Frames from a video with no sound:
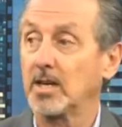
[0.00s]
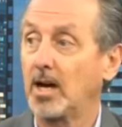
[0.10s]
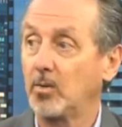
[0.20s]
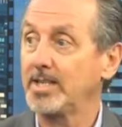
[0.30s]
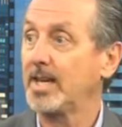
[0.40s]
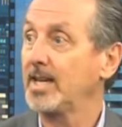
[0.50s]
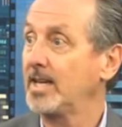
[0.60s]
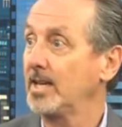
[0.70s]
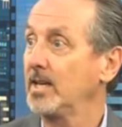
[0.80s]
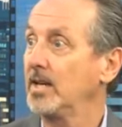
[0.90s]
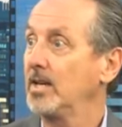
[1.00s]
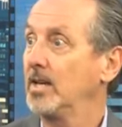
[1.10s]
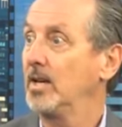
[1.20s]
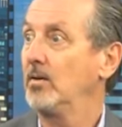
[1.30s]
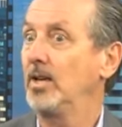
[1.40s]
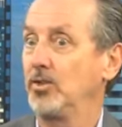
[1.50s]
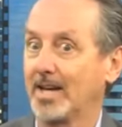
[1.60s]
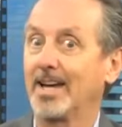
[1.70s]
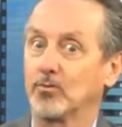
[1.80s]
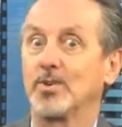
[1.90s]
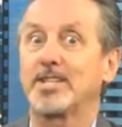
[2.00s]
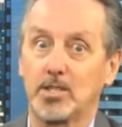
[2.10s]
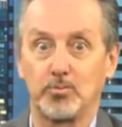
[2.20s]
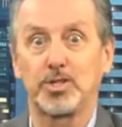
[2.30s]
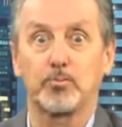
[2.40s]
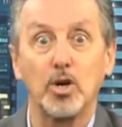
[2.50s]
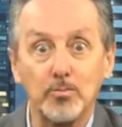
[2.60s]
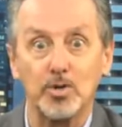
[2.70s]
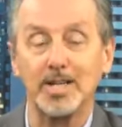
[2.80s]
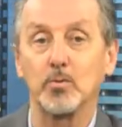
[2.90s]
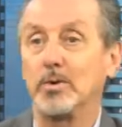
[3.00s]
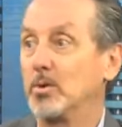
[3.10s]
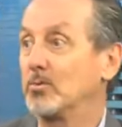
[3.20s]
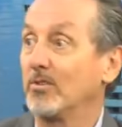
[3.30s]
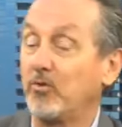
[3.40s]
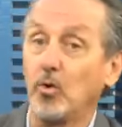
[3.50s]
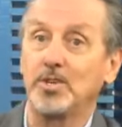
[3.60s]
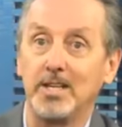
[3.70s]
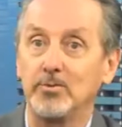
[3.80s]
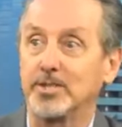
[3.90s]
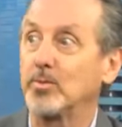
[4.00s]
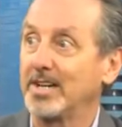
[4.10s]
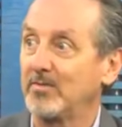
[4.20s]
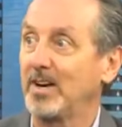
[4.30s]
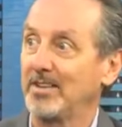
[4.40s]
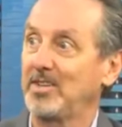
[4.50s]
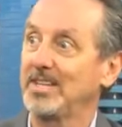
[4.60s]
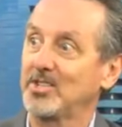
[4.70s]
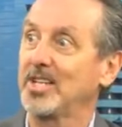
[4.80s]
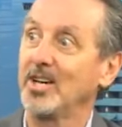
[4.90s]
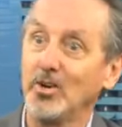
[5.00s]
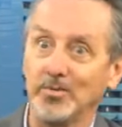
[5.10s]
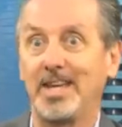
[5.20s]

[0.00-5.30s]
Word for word: Are we taking the kind of risk that was appropriate when we were 40 with 25 years to go.